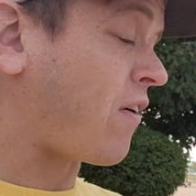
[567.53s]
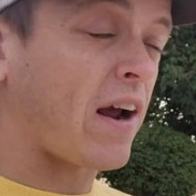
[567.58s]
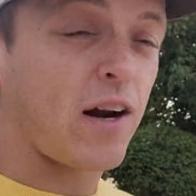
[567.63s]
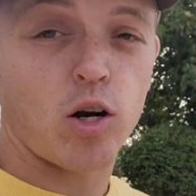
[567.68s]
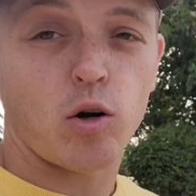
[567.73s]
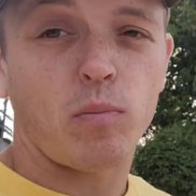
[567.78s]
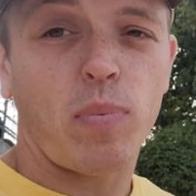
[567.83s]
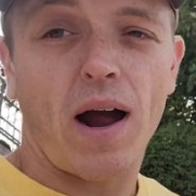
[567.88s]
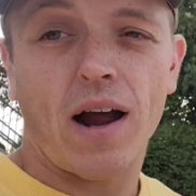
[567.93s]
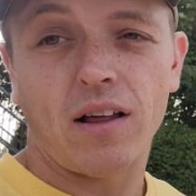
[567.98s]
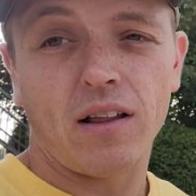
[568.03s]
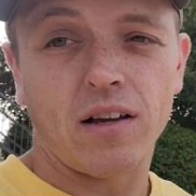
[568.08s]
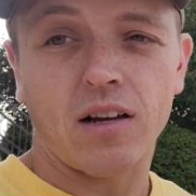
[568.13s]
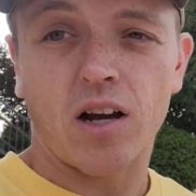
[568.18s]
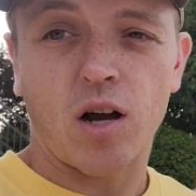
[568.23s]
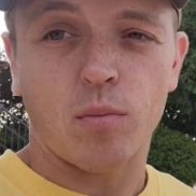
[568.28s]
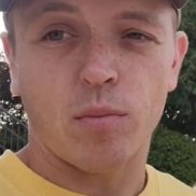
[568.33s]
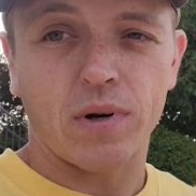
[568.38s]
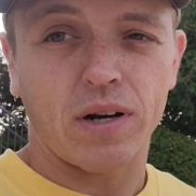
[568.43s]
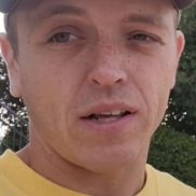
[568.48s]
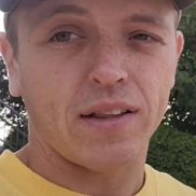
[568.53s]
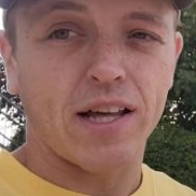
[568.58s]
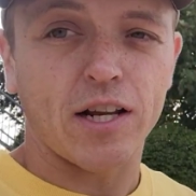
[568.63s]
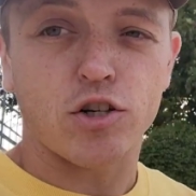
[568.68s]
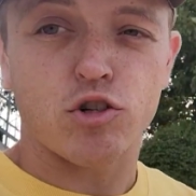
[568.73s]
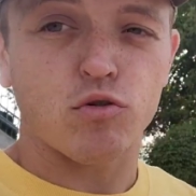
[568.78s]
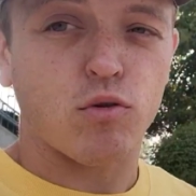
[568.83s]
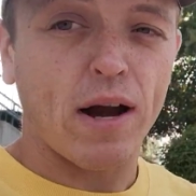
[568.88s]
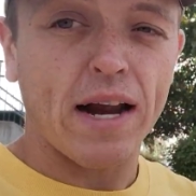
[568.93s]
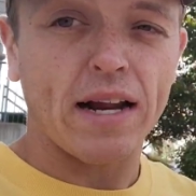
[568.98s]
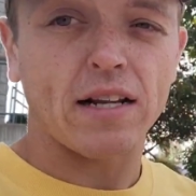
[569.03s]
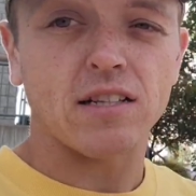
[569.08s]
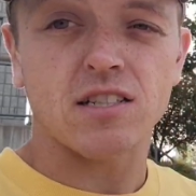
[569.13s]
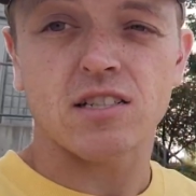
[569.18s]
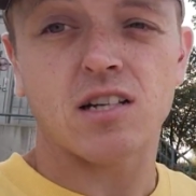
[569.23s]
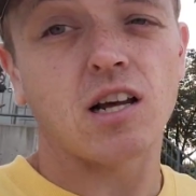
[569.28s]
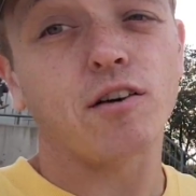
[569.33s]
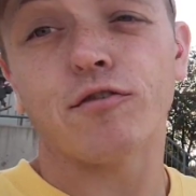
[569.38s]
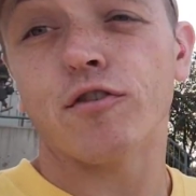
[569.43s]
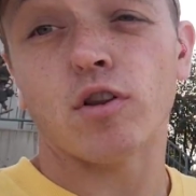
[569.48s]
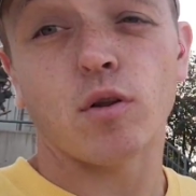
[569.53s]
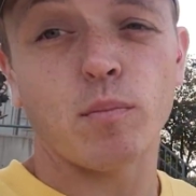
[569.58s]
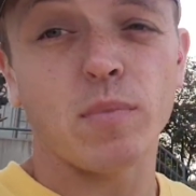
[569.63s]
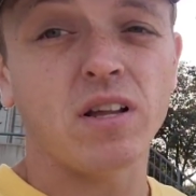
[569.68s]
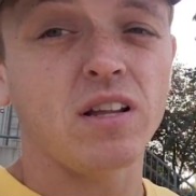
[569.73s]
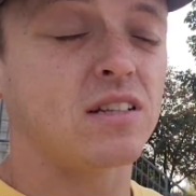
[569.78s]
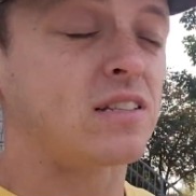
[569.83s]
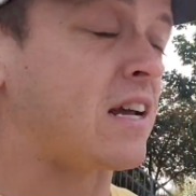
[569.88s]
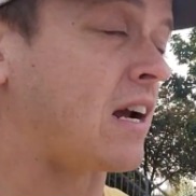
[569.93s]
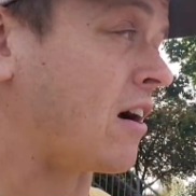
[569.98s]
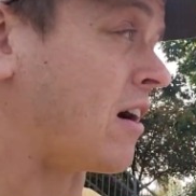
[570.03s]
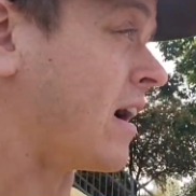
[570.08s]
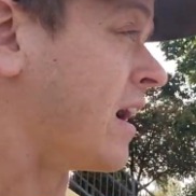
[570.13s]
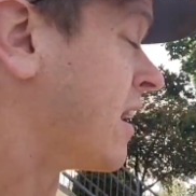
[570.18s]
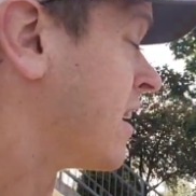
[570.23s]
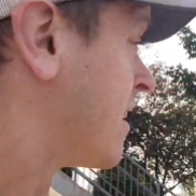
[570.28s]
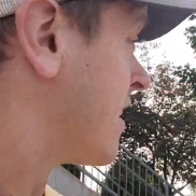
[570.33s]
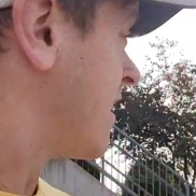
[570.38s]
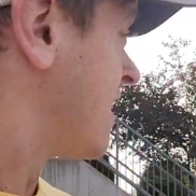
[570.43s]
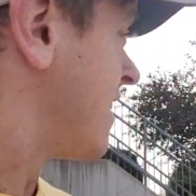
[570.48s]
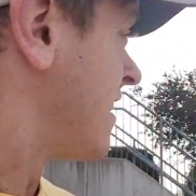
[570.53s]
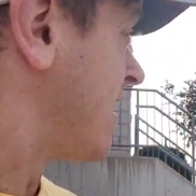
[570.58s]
fighter pilot company that trains stuff for the military.